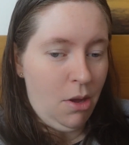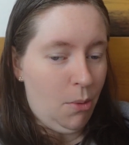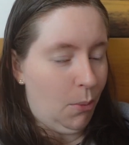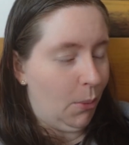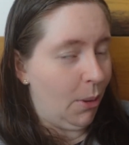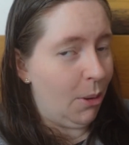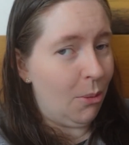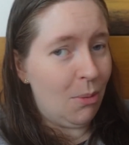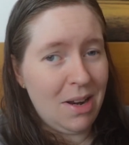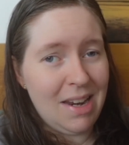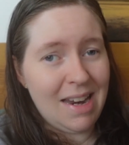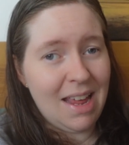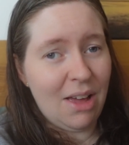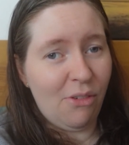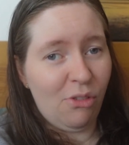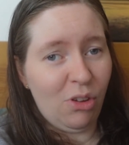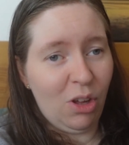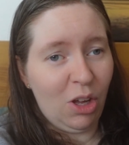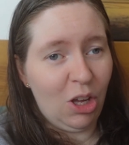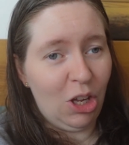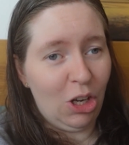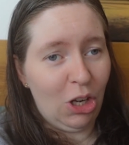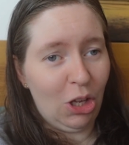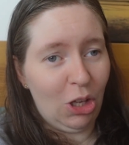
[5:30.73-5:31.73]
We were
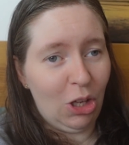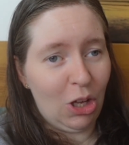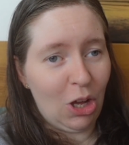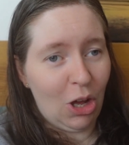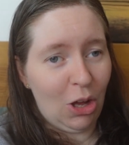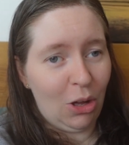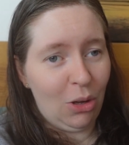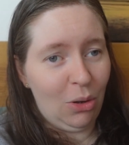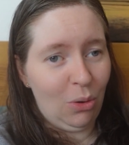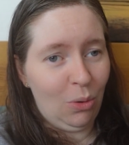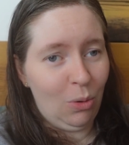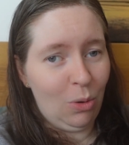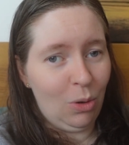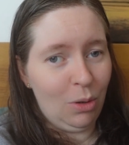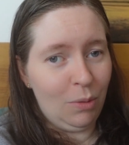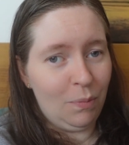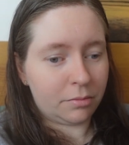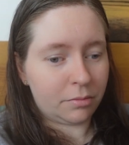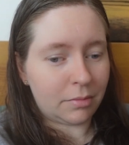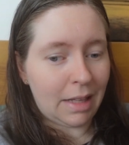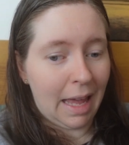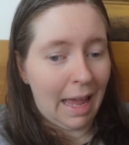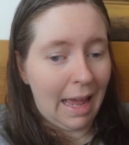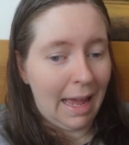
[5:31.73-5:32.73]
never going to go
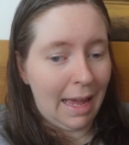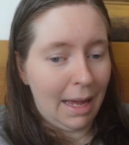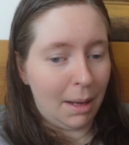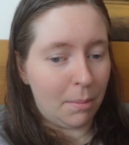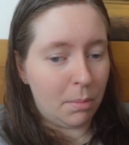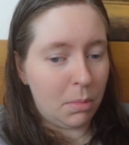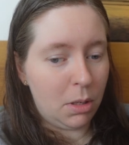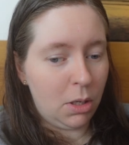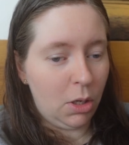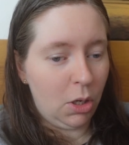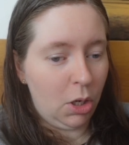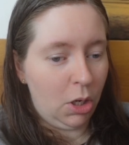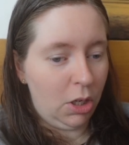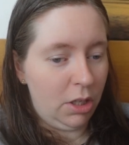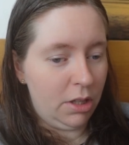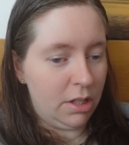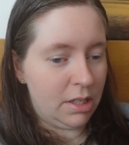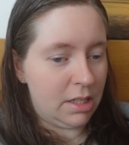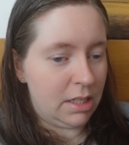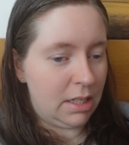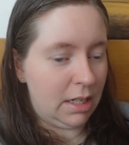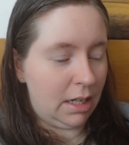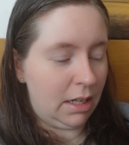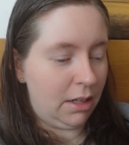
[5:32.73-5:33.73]
ham on
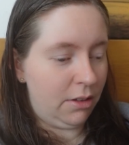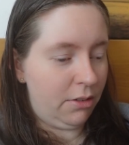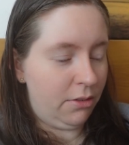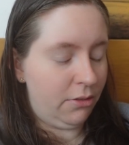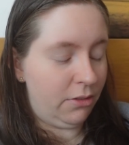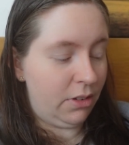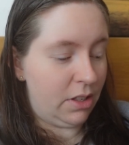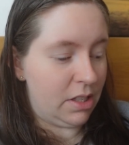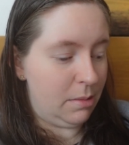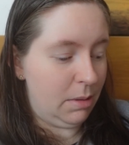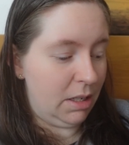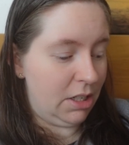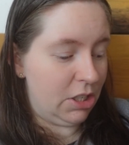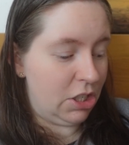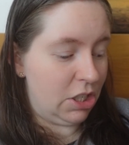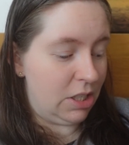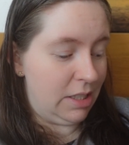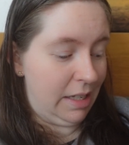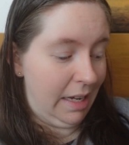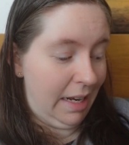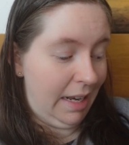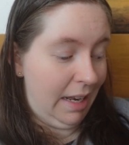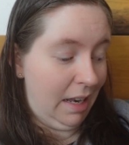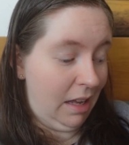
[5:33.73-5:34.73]
stuff. As much
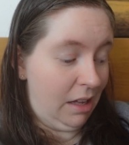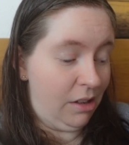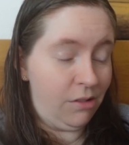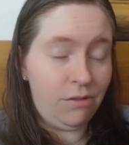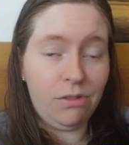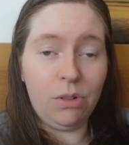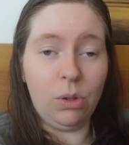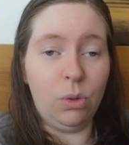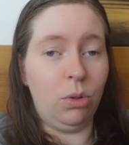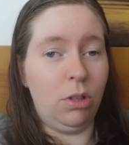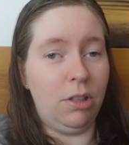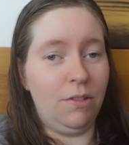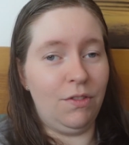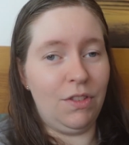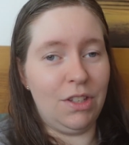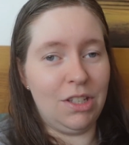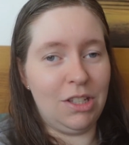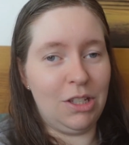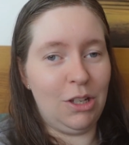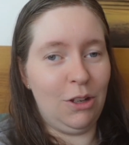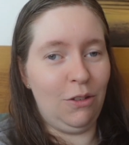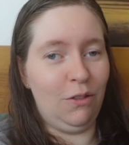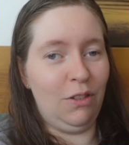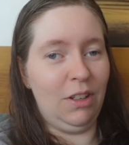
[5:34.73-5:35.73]
as I love all of the
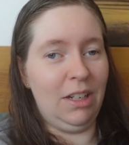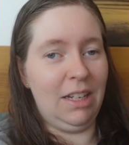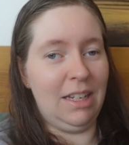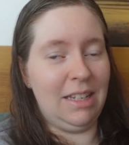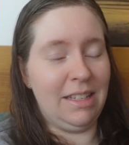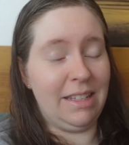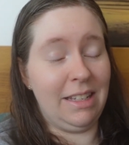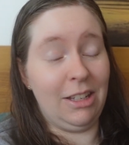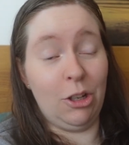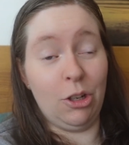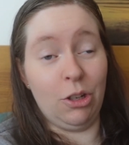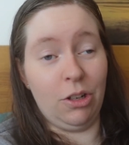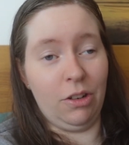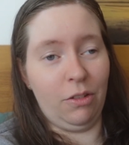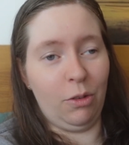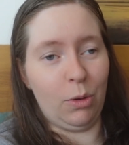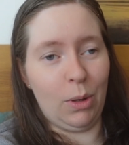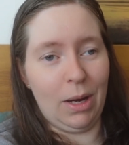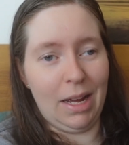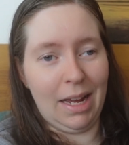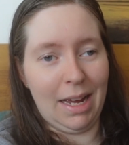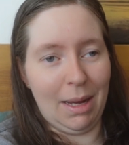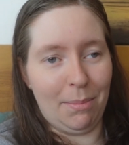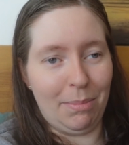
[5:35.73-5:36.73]
souvenirs and could have
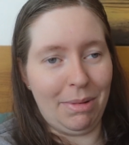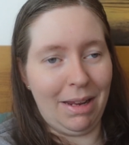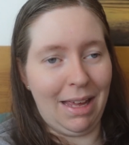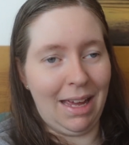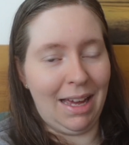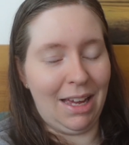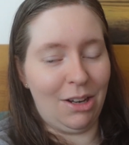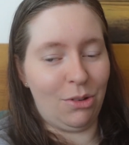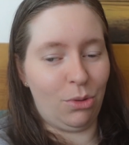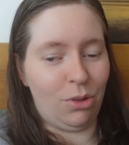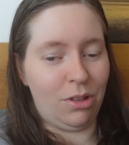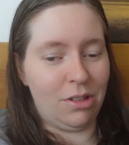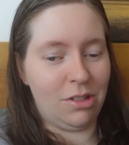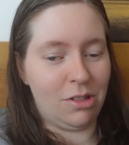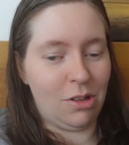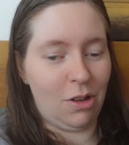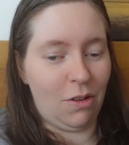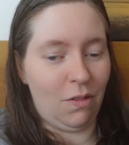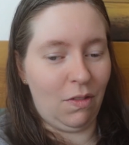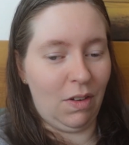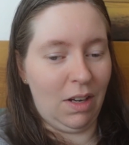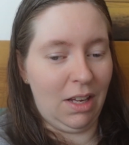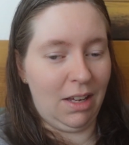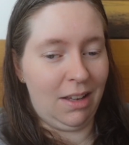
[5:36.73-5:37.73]
quite happily had all the
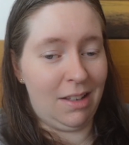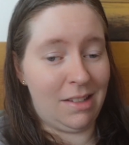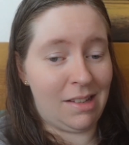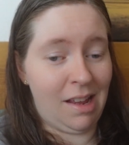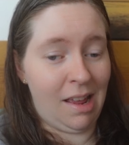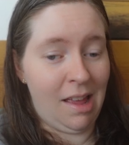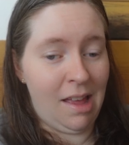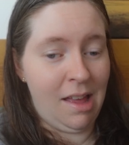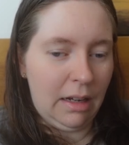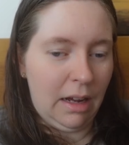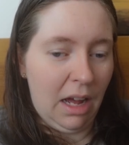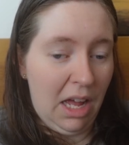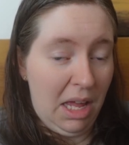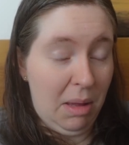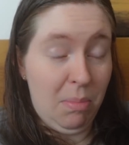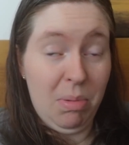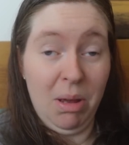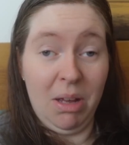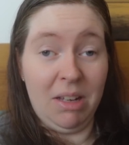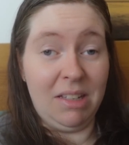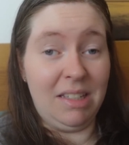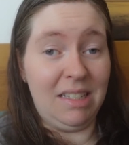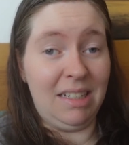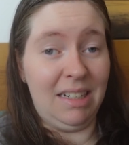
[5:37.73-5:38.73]
souvenirs, I
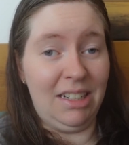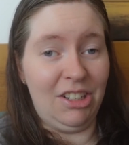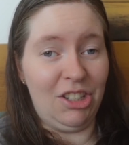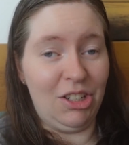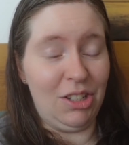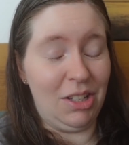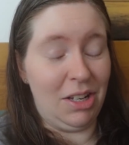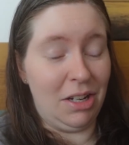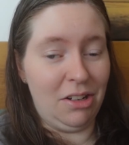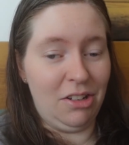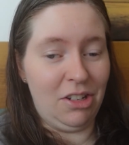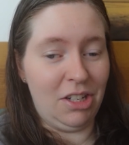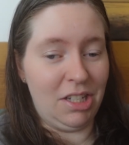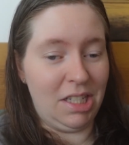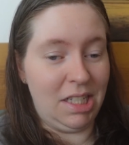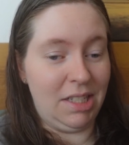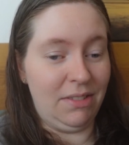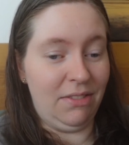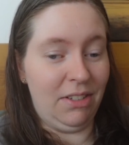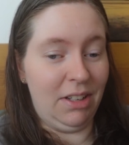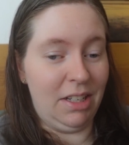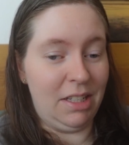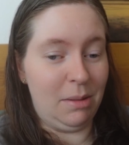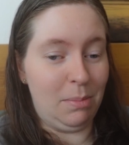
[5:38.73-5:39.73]
personally just can't
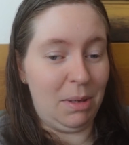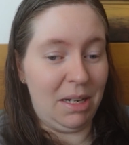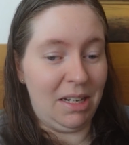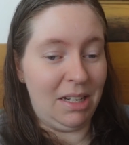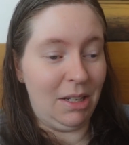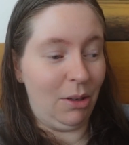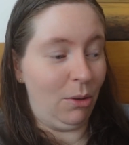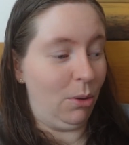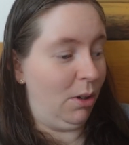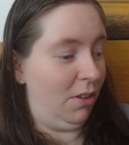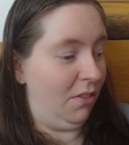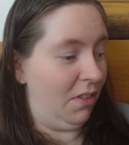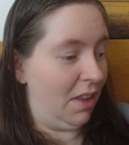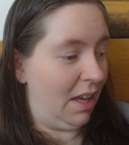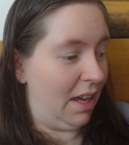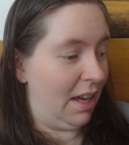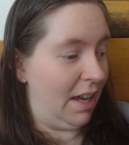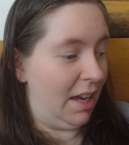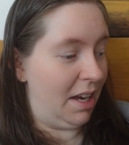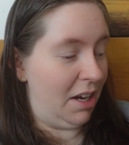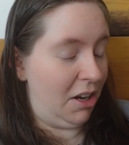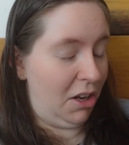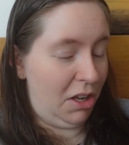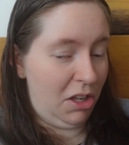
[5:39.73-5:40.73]
justify spending all of
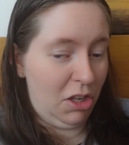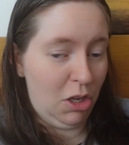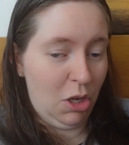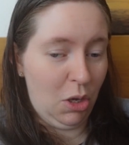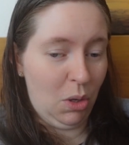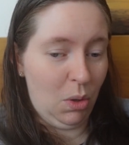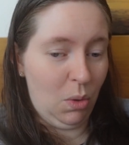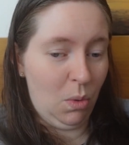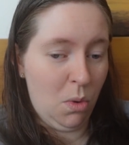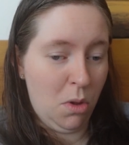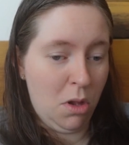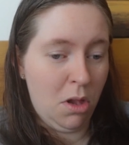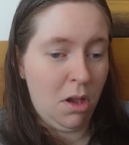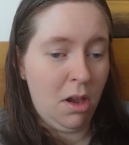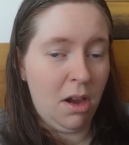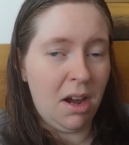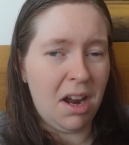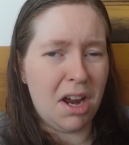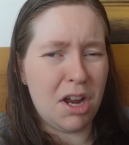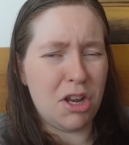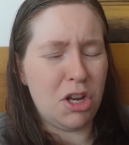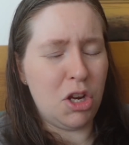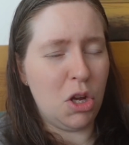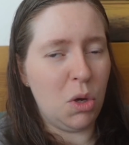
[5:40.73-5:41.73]
that. And I knew
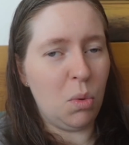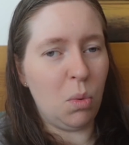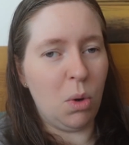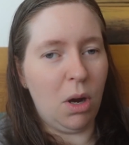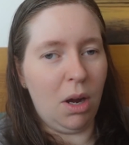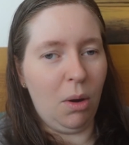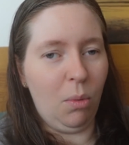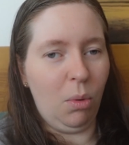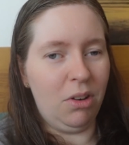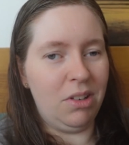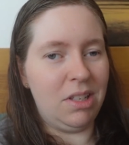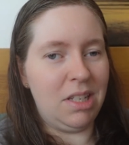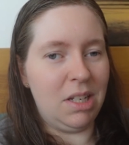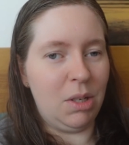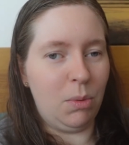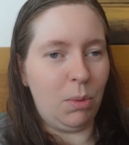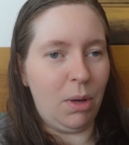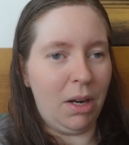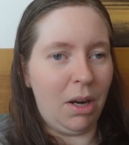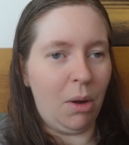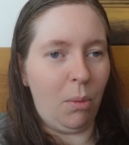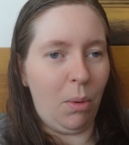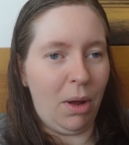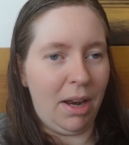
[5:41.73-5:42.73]
what I wanted
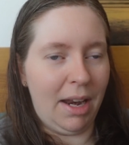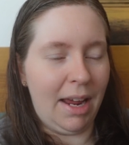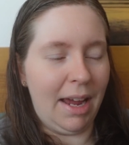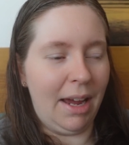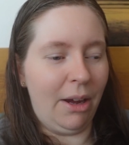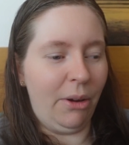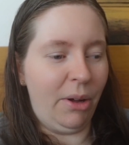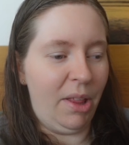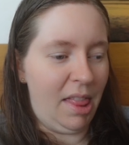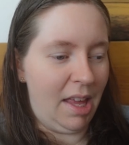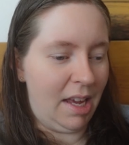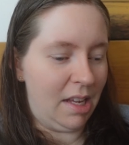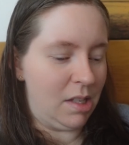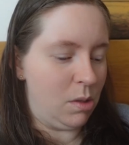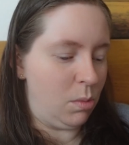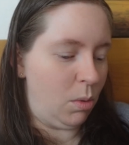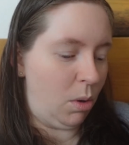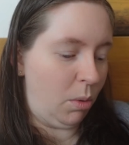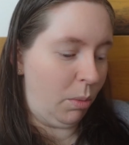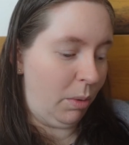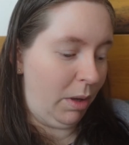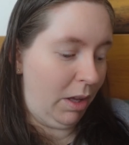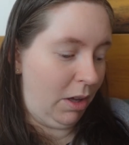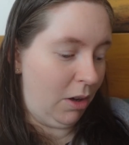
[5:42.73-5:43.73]
when I went out, and that's
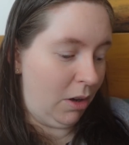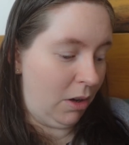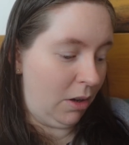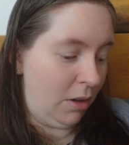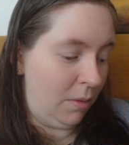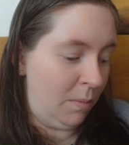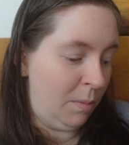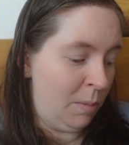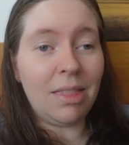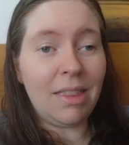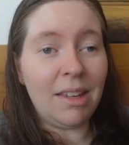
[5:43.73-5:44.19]
what we got.